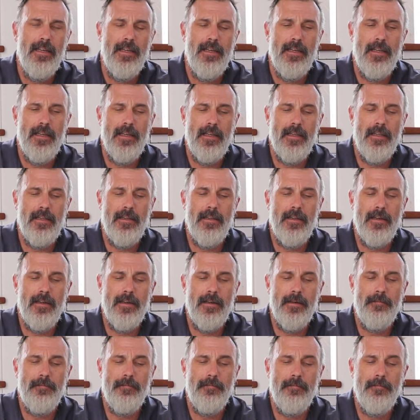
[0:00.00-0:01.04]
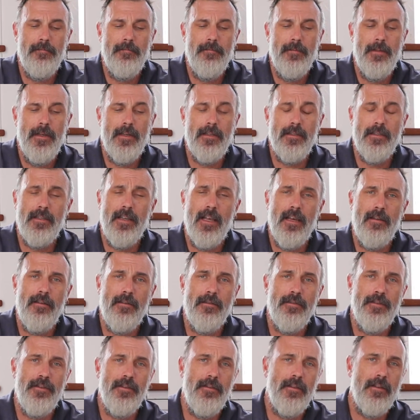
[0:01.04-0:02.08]
and it's
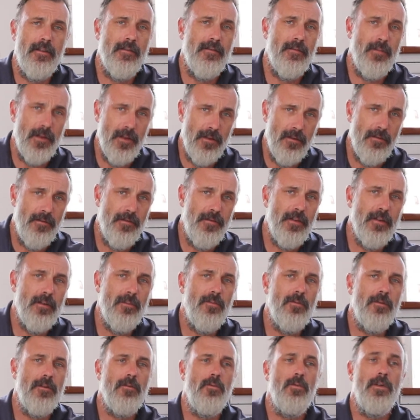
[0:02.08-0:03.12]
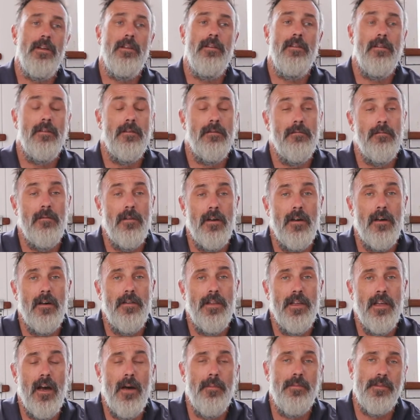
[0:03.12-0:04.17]
counterintuitive, but you'd feel more wind on
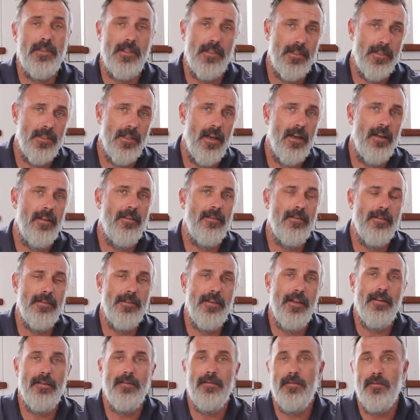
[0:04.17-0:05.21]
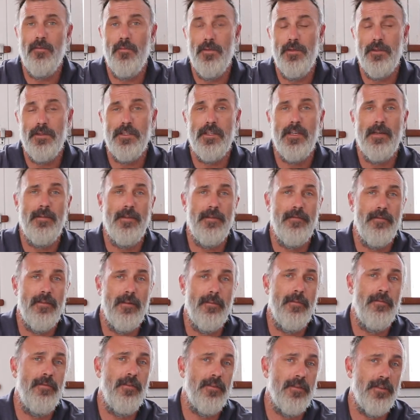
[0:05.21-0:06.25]
the opposite side of the sail than the wind is coming
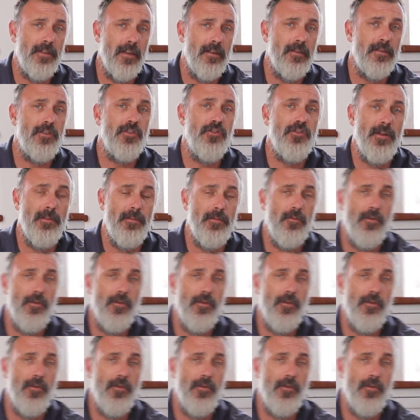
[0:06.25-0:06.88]
from if your sail's trimmed